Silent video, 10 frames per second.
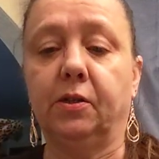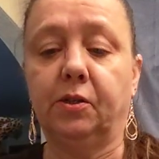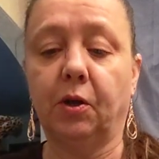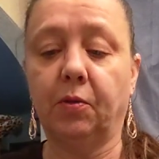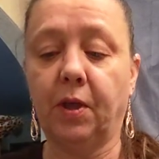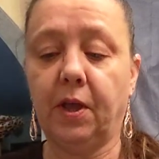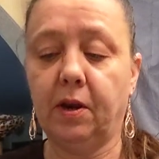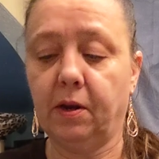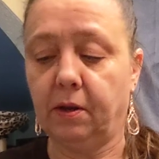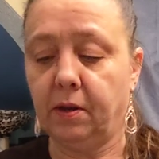
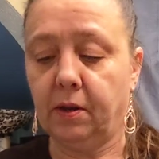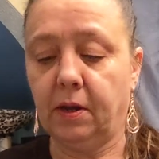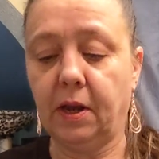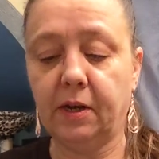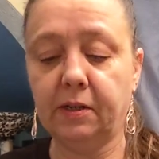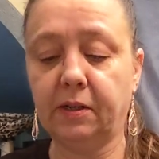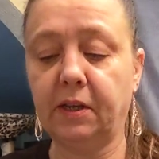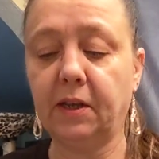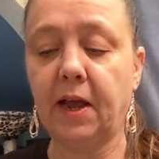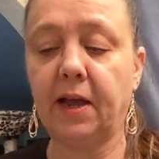
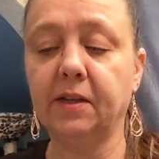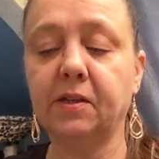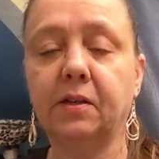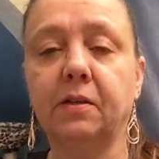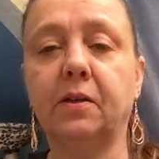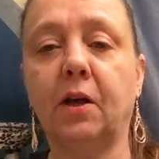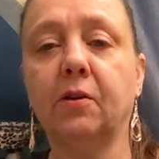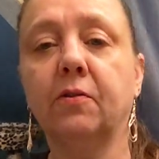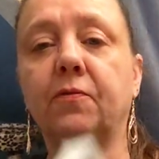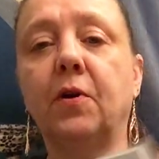It has
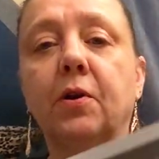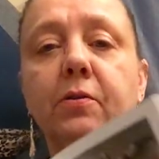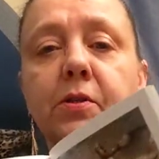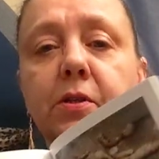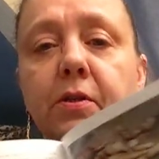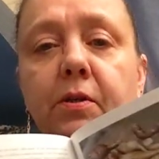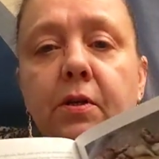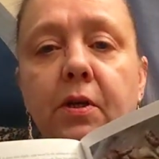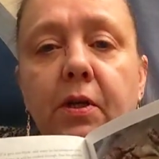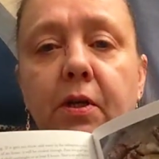colored photos.
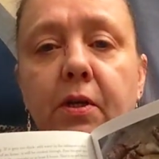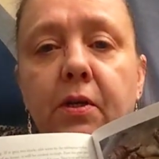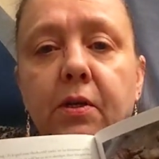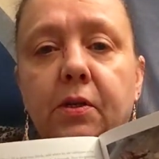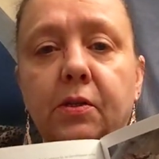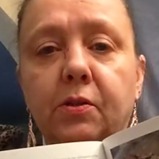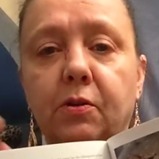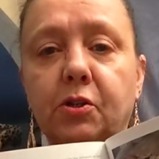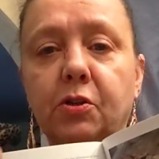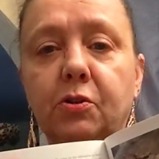
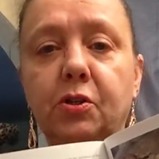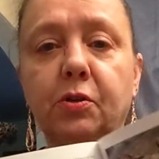So it shows